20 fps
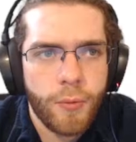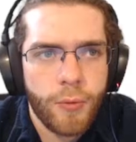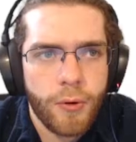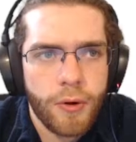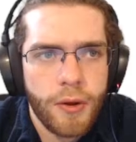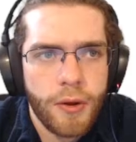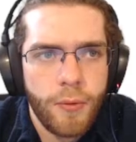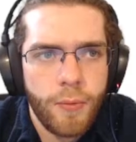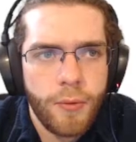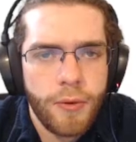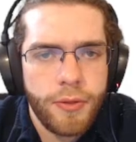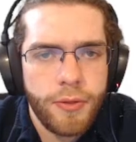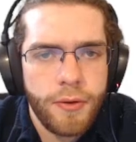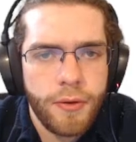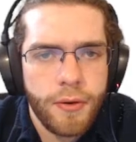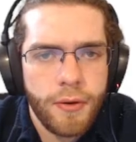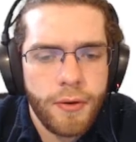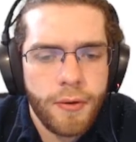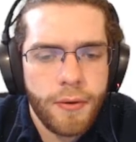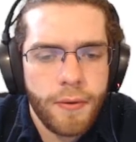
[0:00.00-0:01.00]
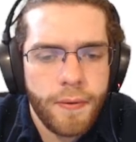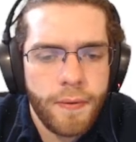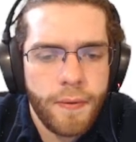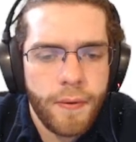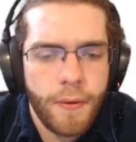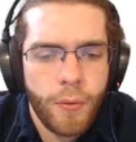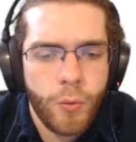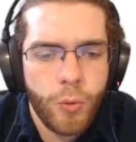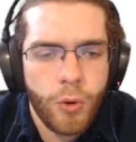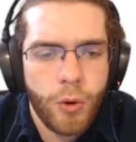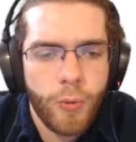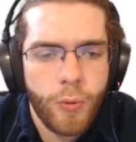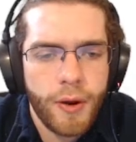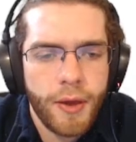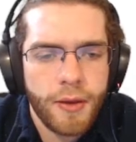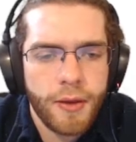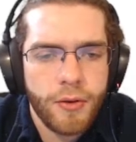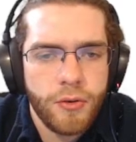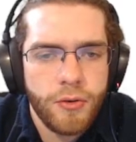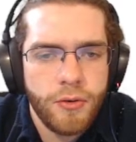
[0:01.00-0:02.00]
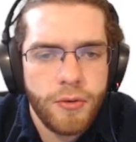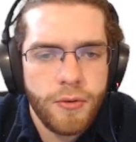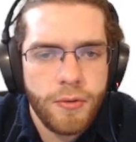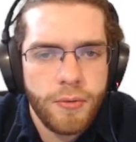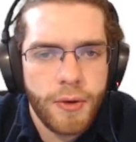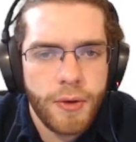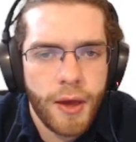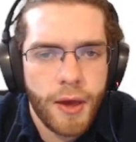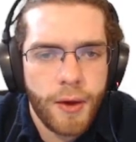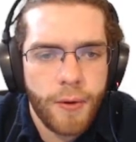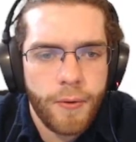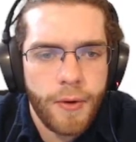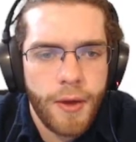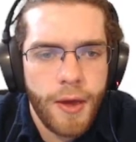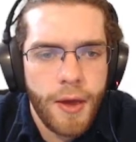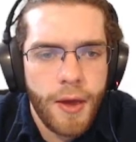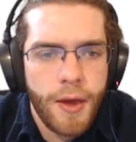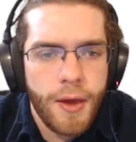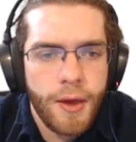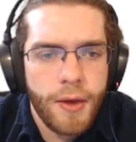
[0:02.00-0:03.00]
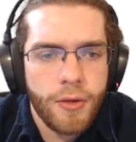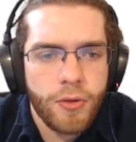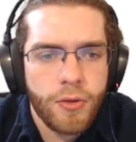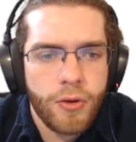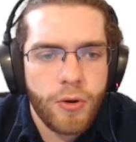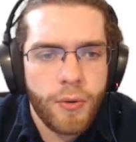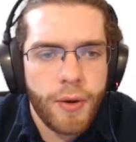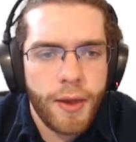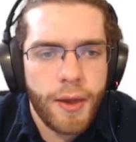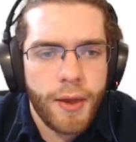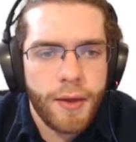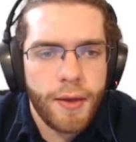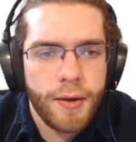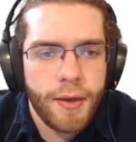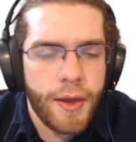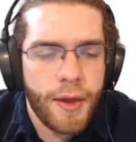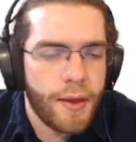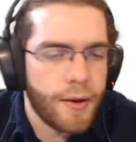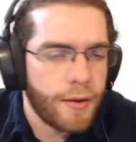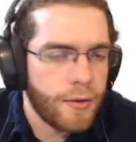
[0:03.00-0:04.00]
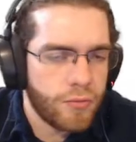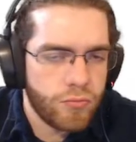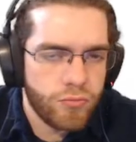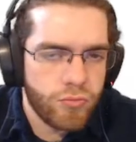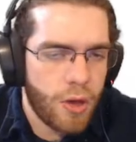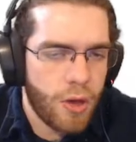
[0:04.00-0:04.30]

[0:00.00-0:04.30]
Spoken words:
I'm working with here? Well, what I could do now is go ahead and,